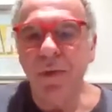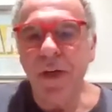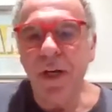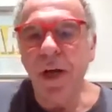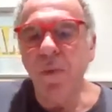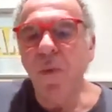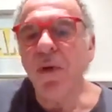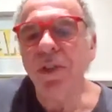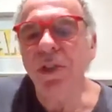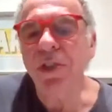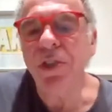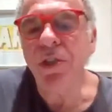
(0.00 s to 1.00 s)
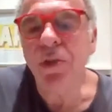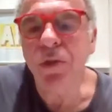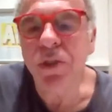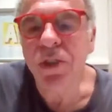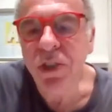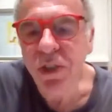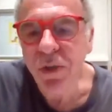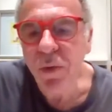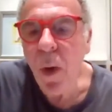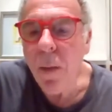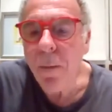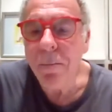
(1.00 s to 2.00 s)
and I want you
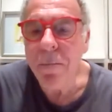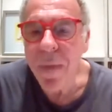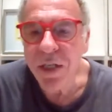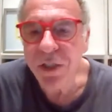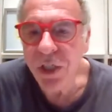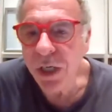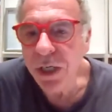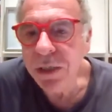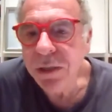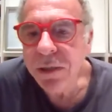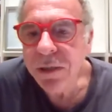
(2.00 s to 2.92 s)
to measure